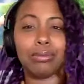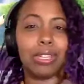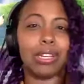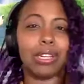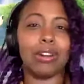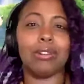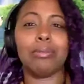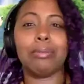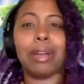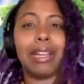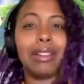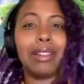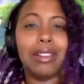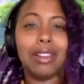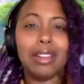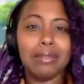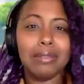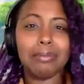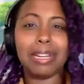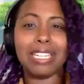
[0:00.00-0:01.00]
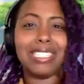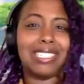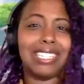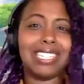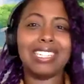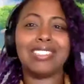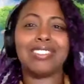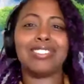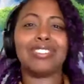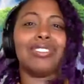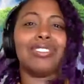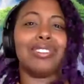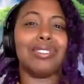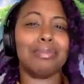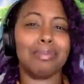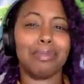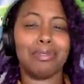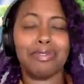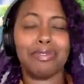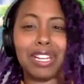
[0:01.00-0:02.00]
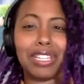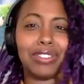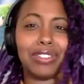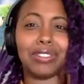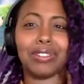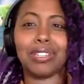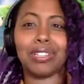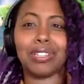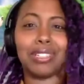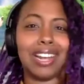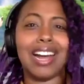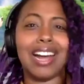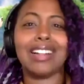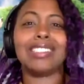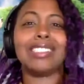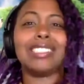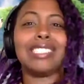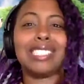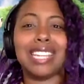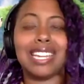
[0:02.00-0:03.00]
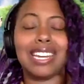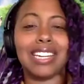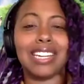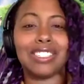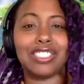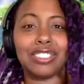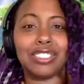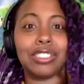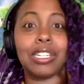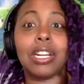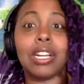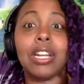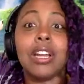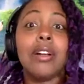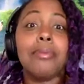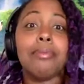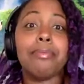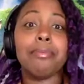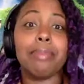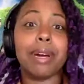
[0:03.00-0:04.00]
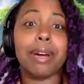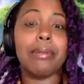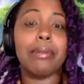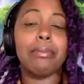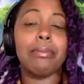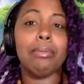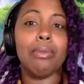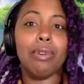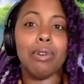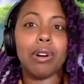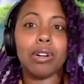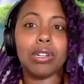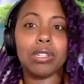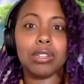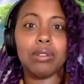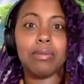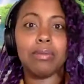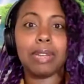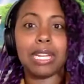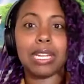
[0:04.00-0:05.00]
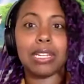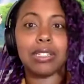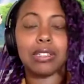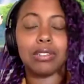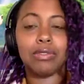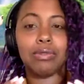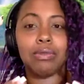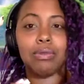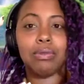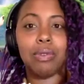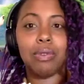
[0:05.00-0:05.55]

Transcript: you know, my my teacher or professor in college said I should, but more so because of